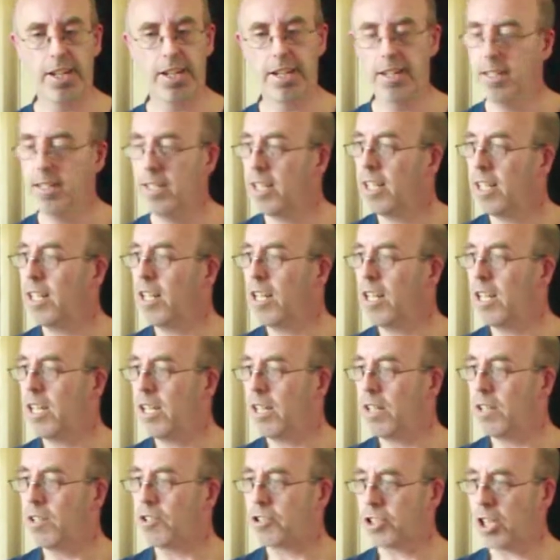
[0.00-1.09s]
it.
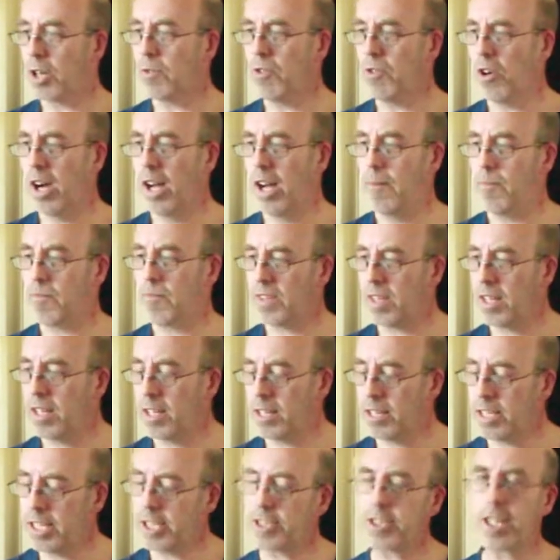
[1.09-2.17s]
So right,
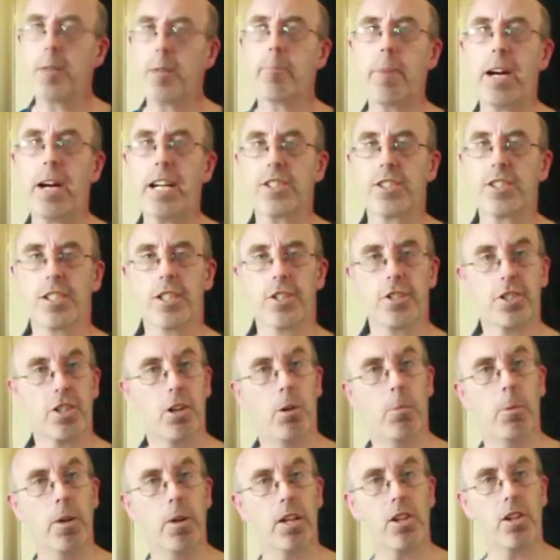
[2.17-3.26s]
let's get back to the
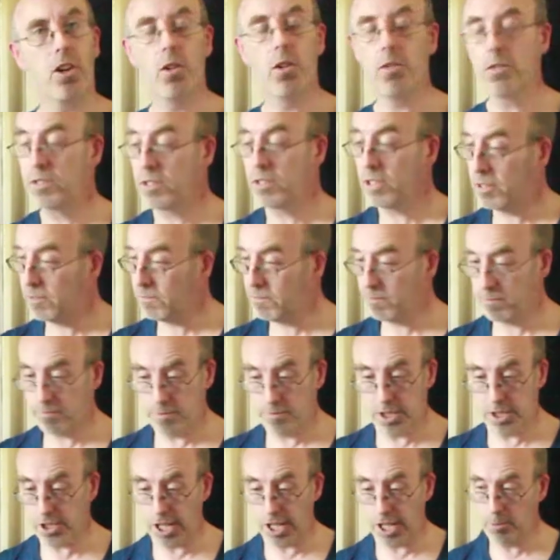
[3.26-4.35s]
topic on
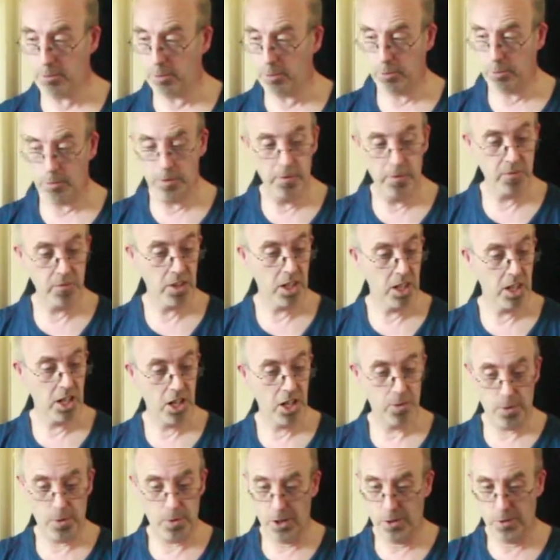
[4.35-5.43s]
the table.
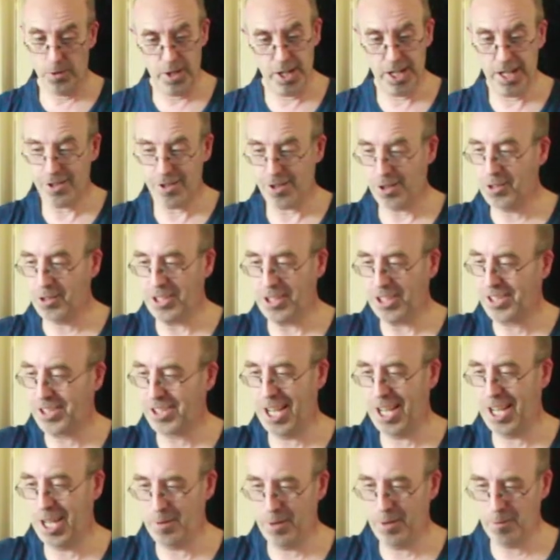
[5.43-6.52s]
Well, it is on the
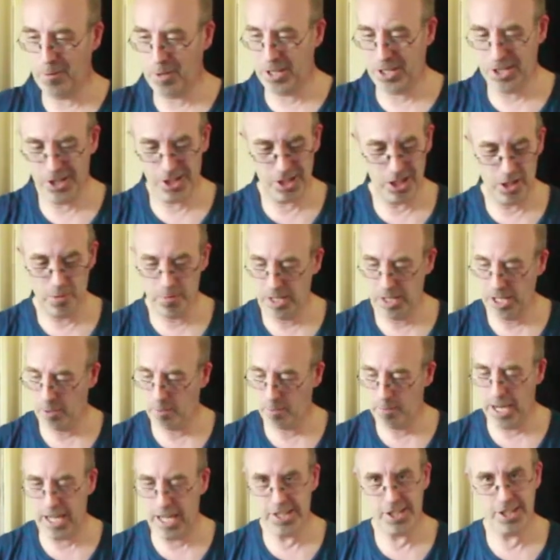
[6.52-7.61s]
table because I got my old
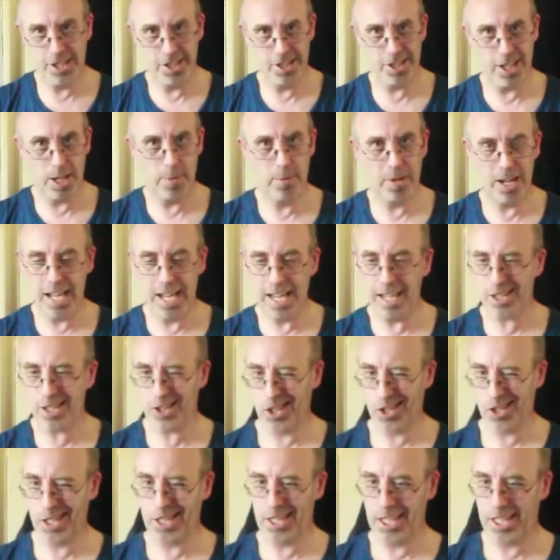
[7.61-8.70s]
pasting table out, because I
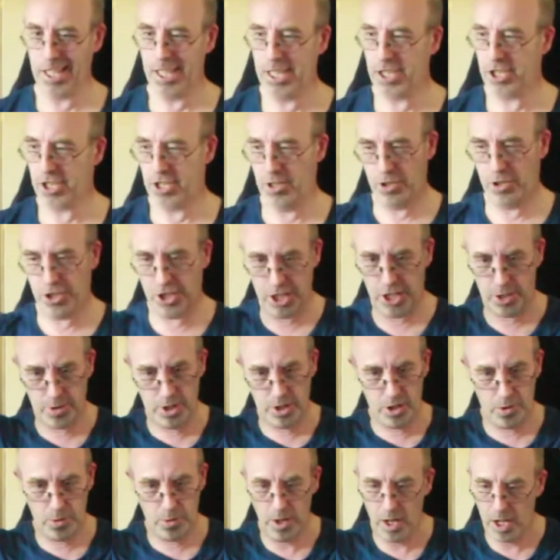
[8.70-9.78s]
needed this to show
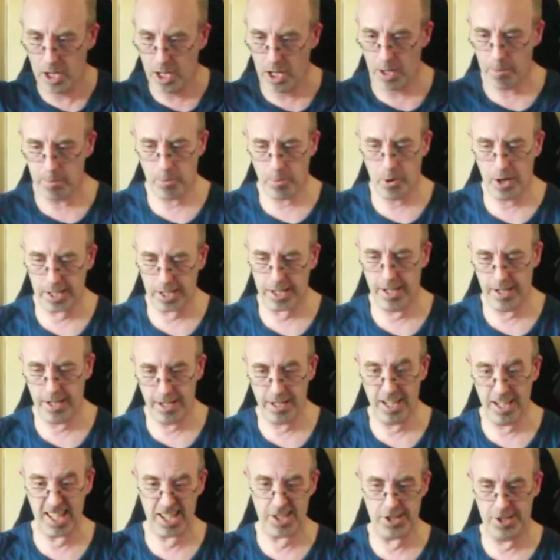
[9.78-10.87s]
you my
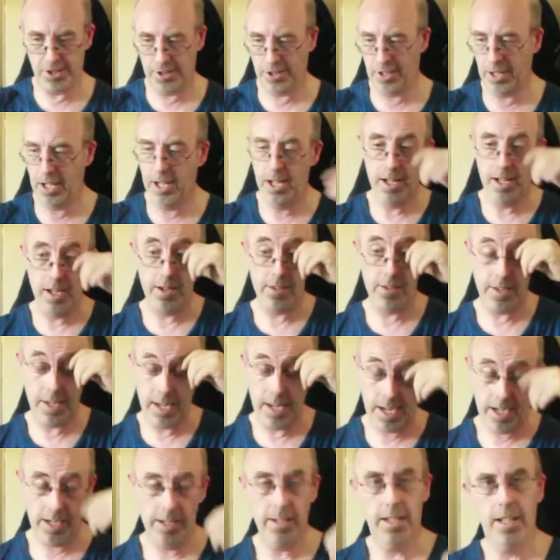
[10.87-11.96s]
collection.
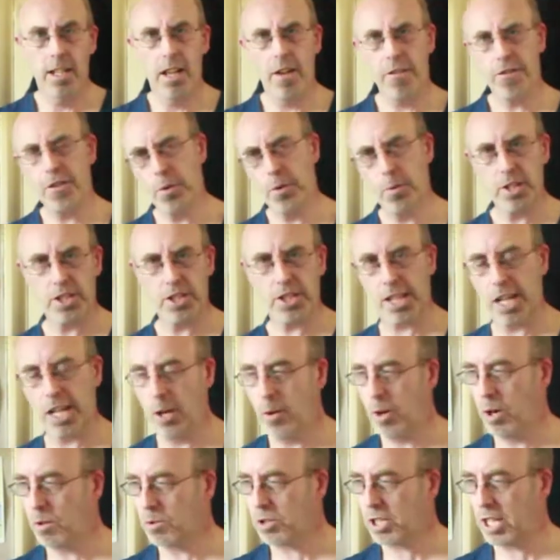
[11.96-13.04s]
Now, a few weeks
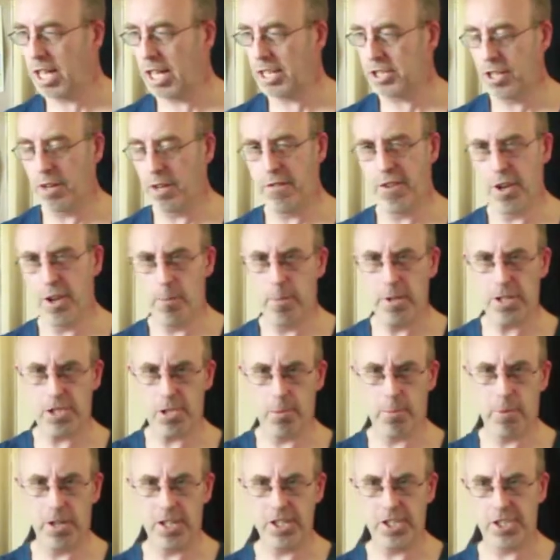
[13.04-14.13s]
ago I was collecting a few bits
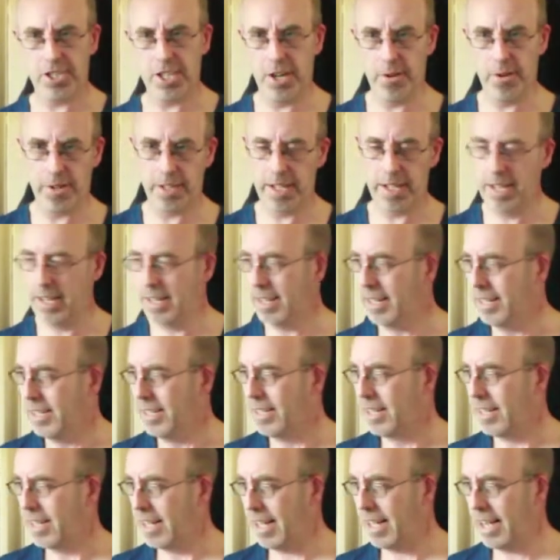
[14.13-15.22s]
and pieces here and there,
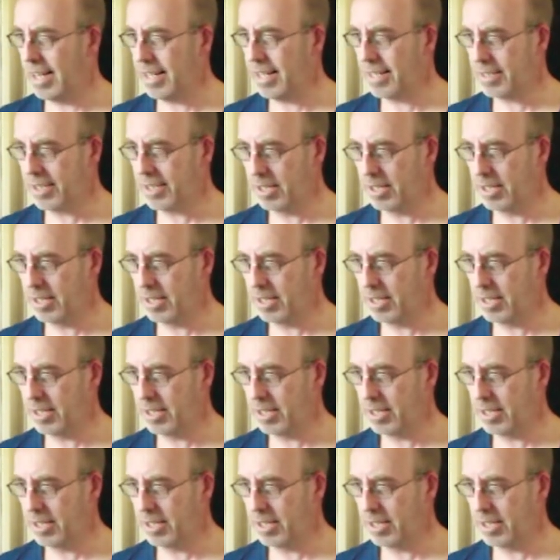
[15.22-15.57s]
and